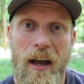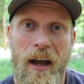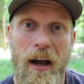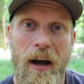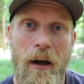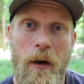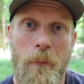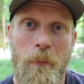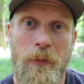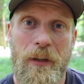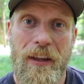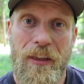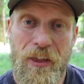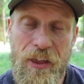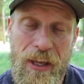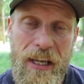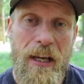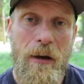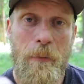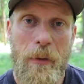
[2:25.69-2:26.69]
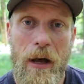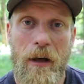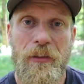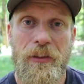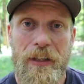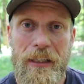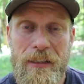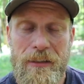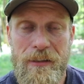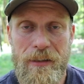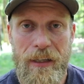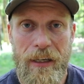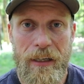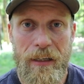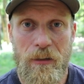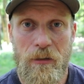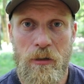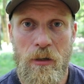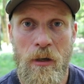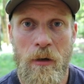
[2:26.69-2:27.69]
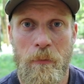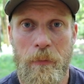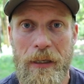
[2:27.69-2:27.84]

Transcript: um, to think about these things